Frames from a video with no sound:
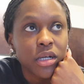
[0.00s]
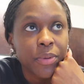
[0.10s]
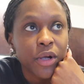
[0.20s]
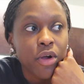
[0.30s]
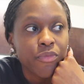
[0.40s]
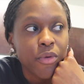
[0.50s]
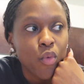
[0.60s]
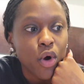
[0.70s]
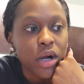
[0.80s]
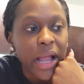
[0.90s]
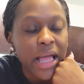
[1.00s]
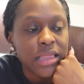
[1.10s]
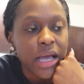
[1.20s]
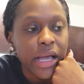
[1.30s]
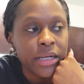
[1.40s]
gonna pick her up from work.
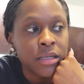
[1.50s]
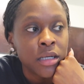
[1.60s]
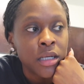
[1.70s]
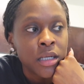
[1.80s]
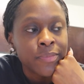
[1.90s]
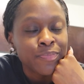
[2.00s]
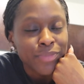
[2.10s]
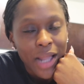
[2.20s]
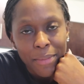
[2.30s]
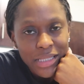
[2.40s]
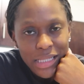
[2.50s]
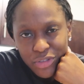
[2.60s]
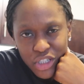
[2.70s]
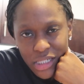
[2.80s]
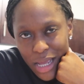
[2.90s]
And then I'm gonna see
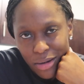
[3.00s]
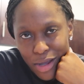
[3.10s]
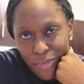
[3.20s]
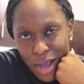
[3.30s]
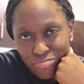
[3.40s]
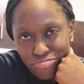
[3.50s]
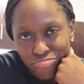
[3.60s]
if she's down to go out.